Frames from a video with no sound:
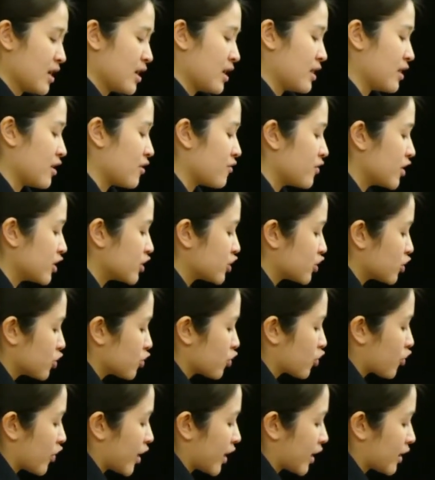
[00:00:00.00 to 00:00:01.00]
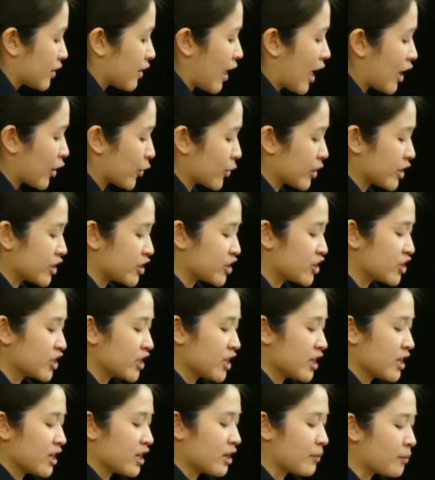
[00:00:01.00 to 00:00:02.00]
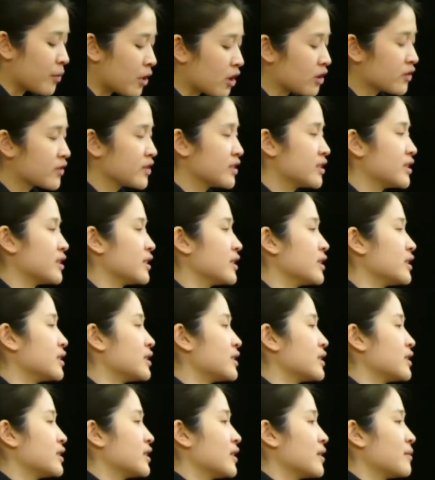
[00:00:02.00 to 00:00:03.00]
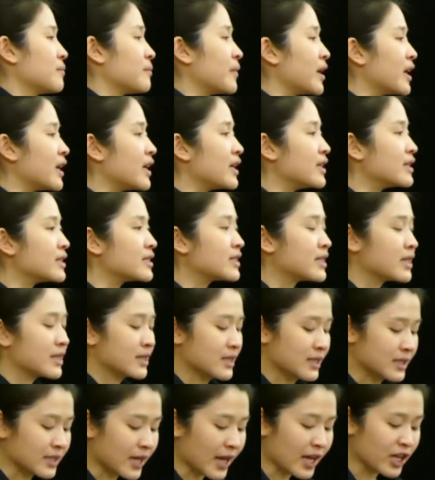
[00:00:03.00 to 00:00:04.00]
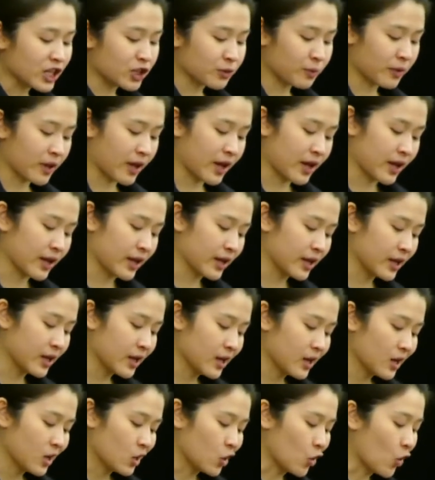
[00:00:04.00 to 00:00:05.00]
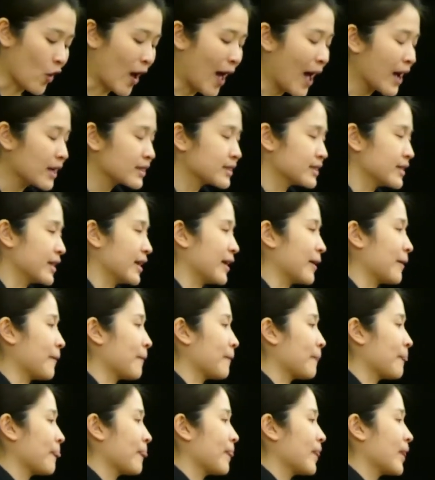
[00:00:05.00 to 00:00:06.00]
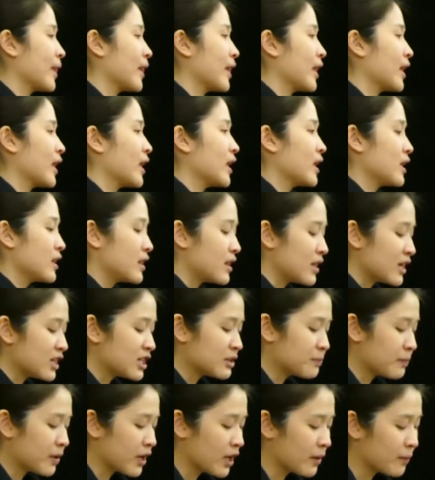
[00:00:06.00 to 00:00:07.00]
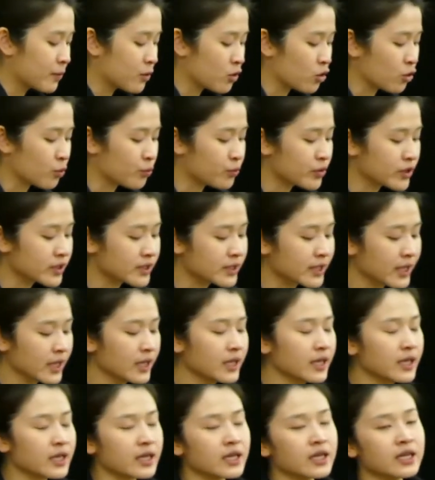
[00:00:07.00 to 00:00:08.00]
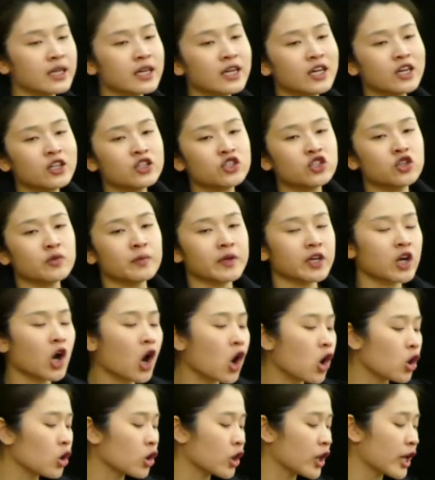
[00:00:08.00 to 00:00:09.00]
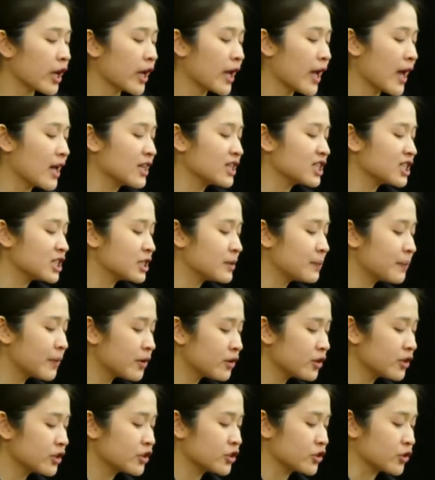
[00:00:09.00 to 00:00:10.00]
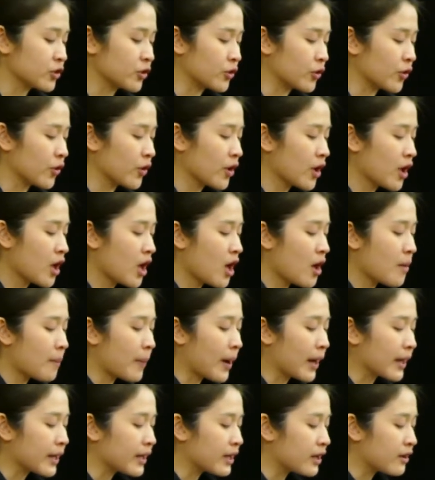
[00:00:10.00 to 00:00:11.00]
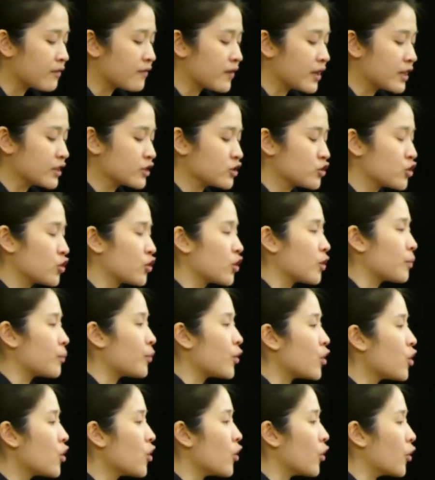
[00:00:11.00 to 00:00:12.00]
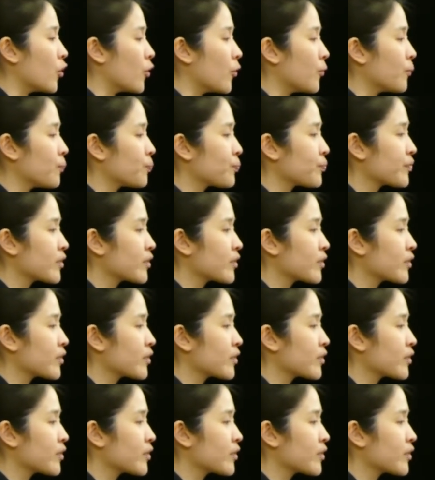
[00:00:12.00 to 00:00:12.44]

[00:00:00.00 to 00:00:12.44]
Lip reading: In the original Greek language, hypocrisis means stage playing or acting. These people pretended to be holy and spiritual by giving to the poor